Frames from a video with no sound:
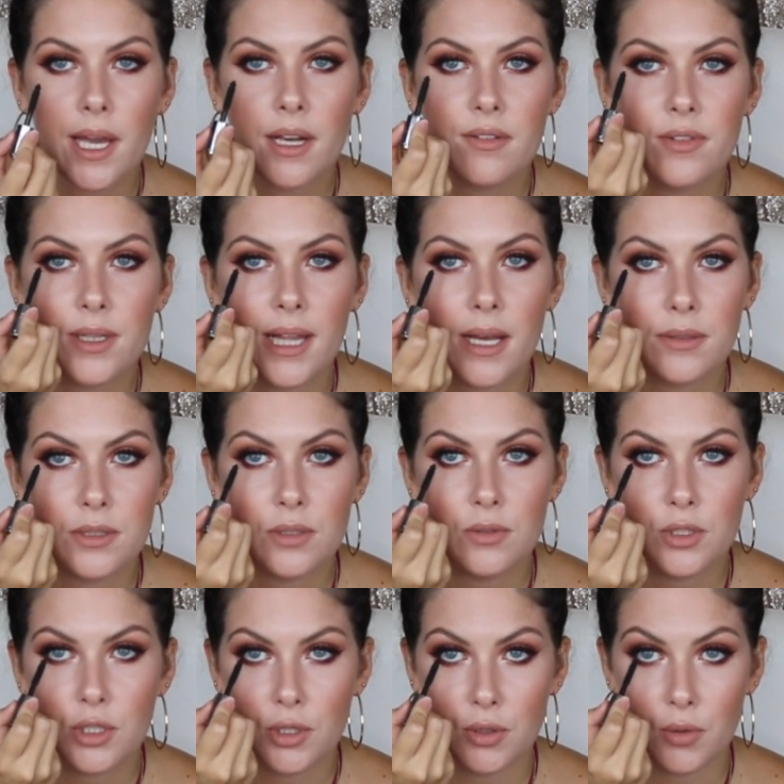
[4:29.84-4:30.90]
kind of allows you
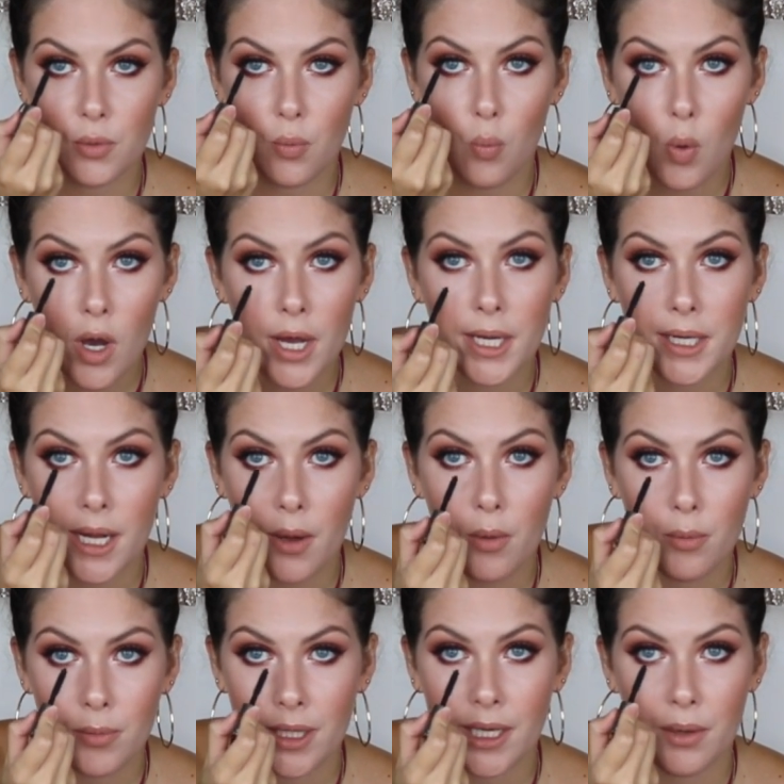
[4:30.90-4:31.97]
to, one, not
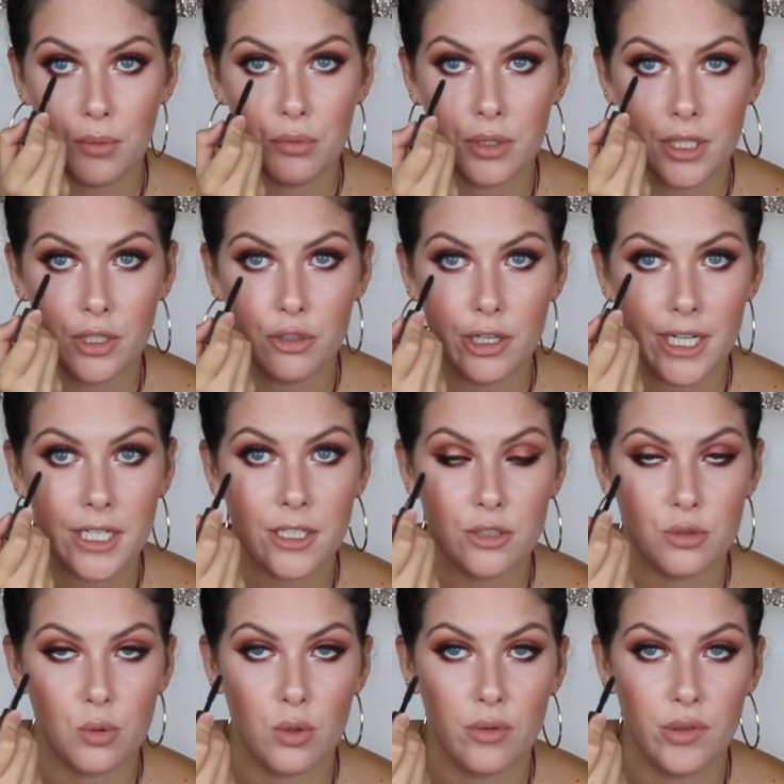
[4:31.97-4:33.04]
only get really great
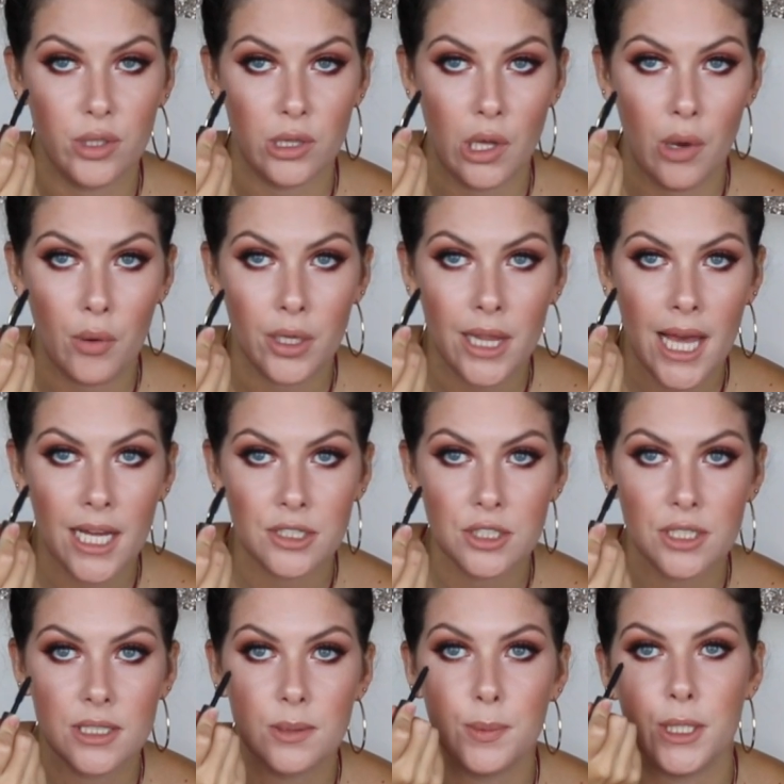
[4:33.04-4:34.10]
control of the lower
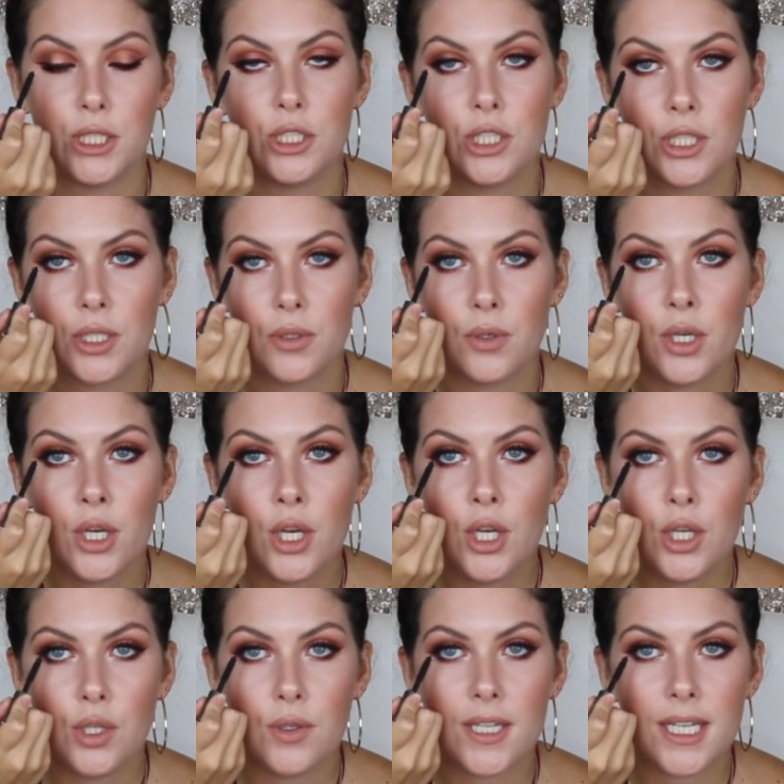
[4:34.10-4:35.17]
lashes, but two,
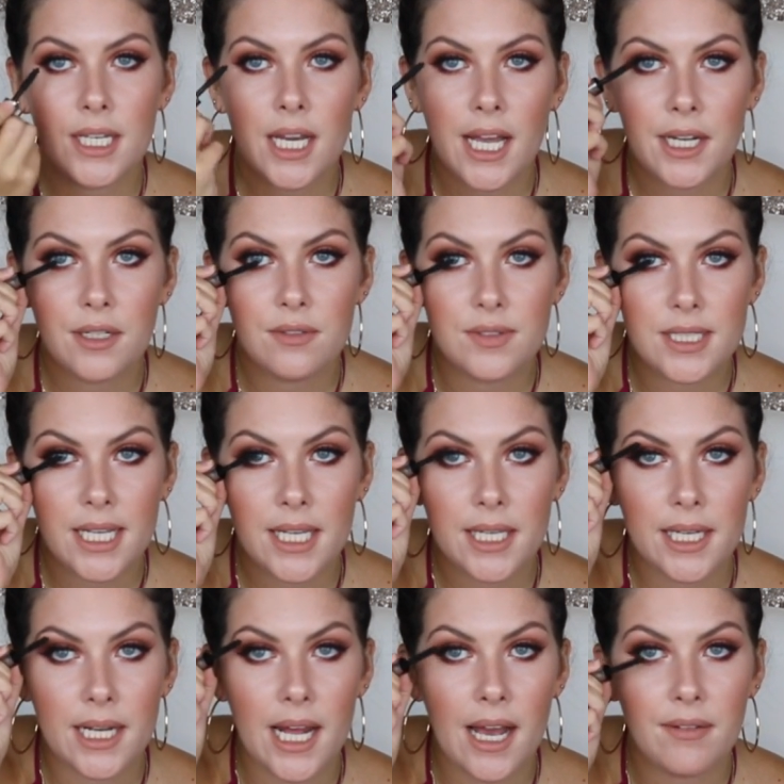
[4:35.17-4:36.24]
you can kind of
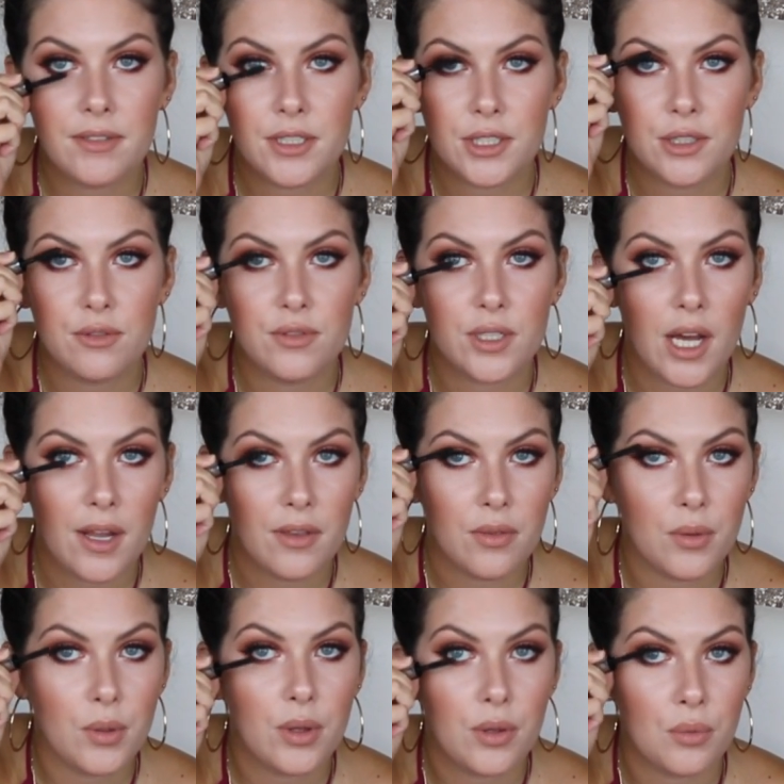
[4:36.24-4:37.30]
take it after you've
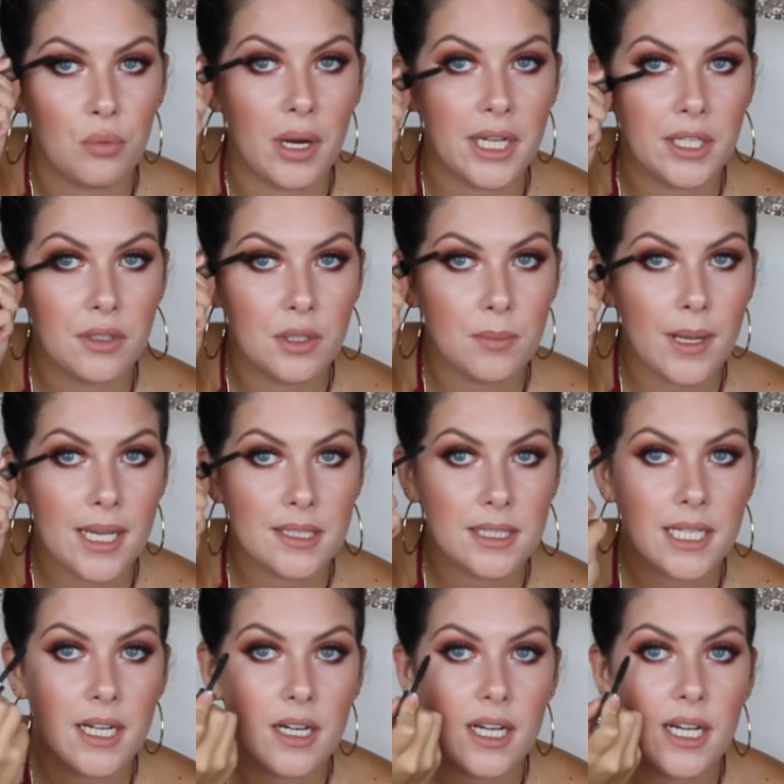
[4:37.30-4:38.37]
done the regular
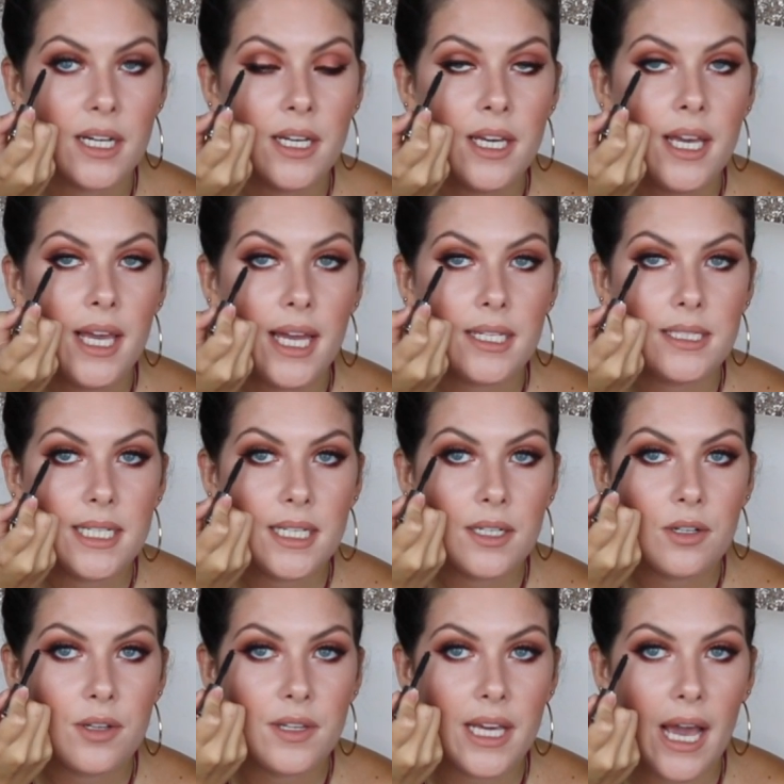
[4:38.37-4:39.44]
mascara and take
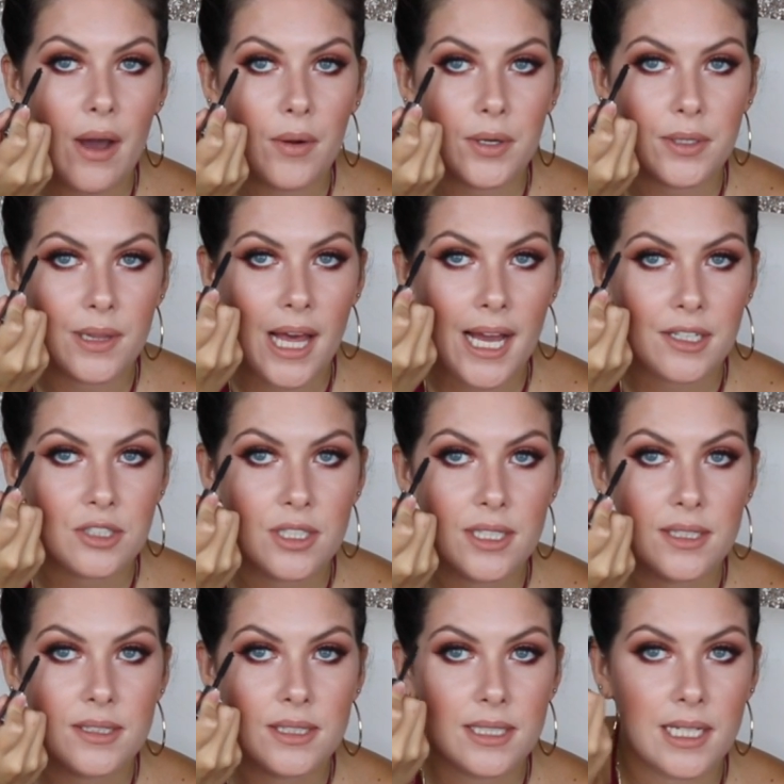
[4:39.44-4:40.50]
it on the outer
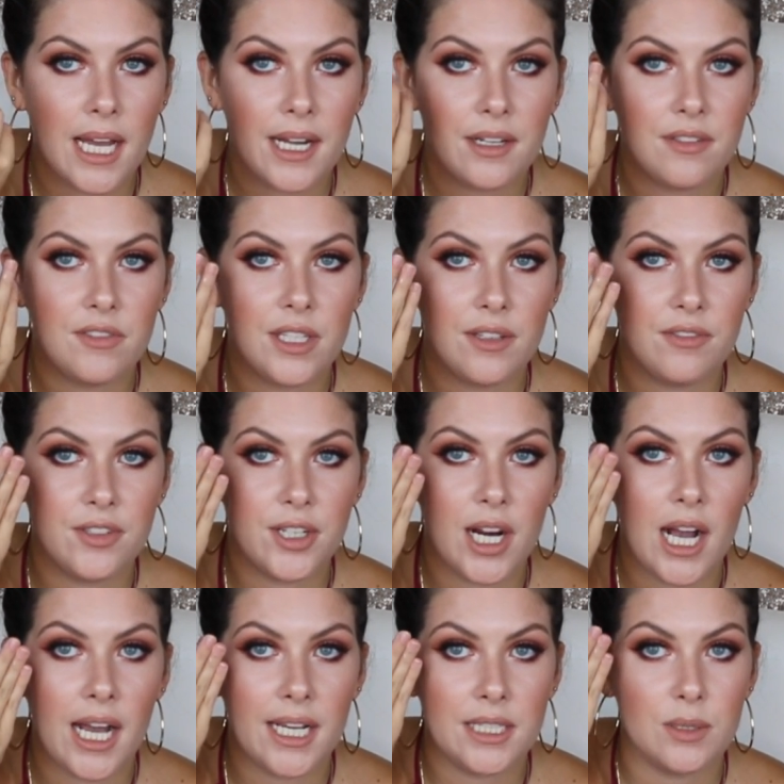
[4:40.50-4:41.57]
lashes to kind of give your
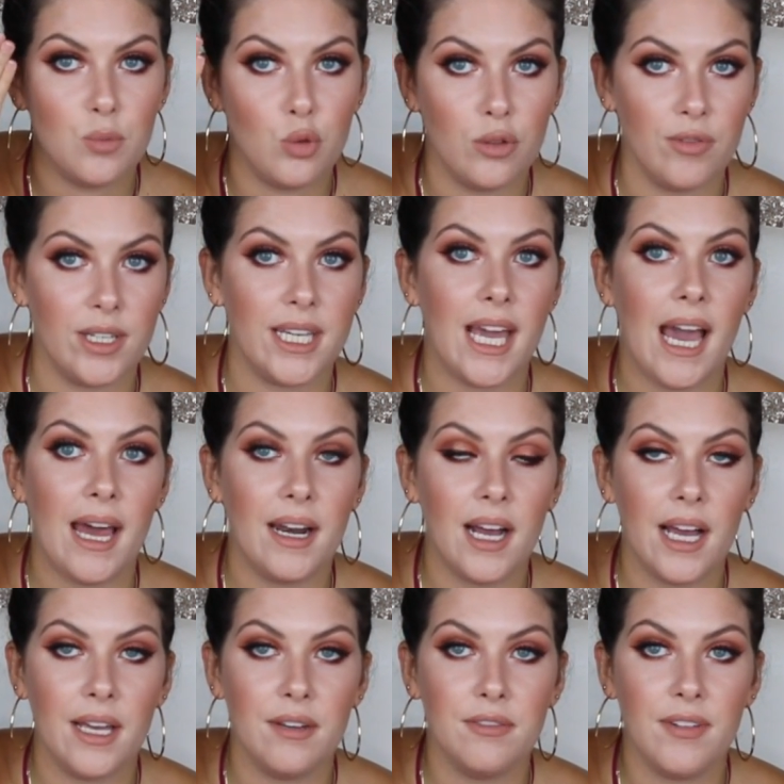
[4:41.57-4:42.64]
eyes more of a cat
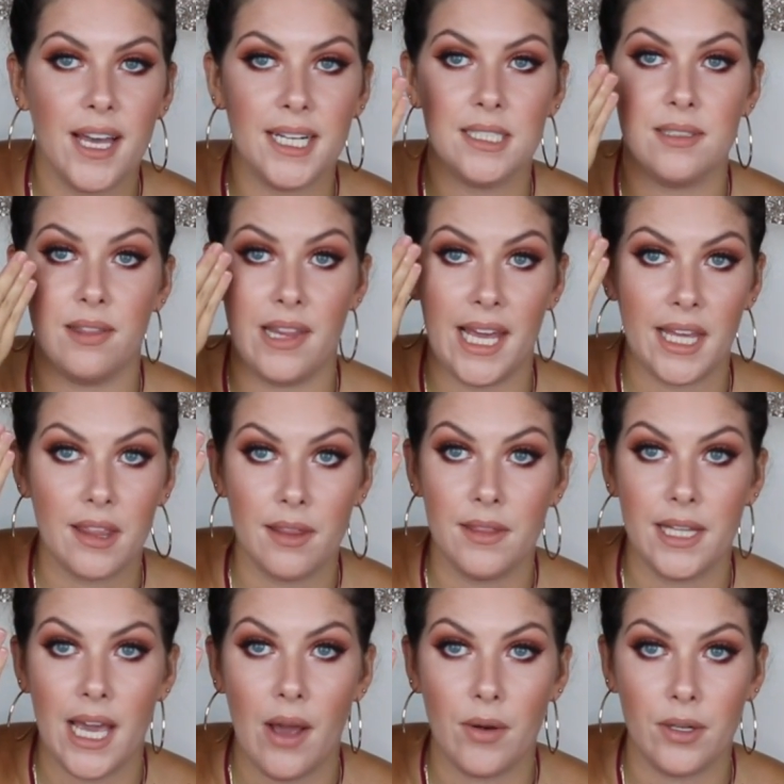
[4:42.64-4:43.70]
eye effect, lengthen
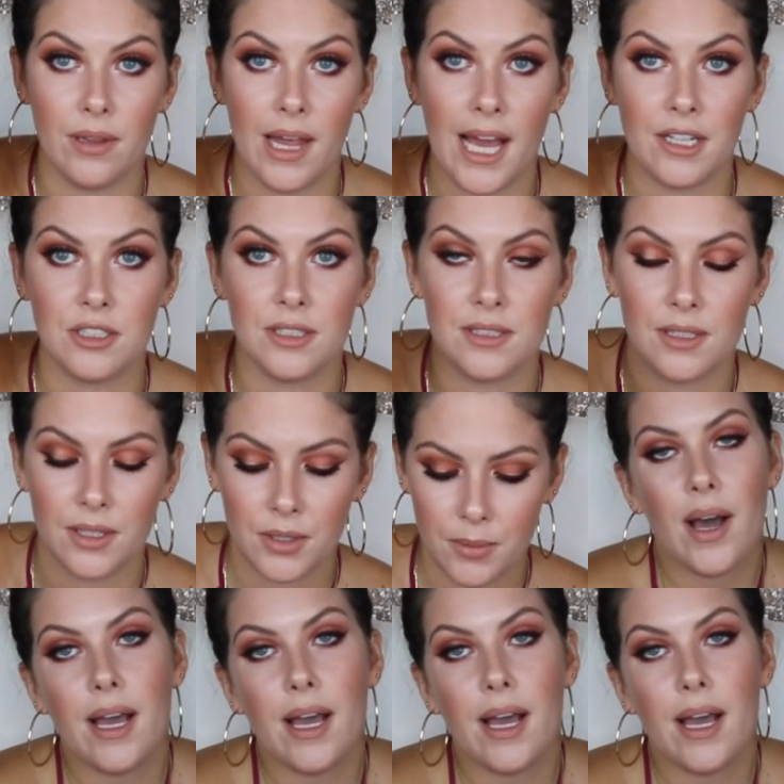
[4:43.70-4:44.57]
the outer lashes a little.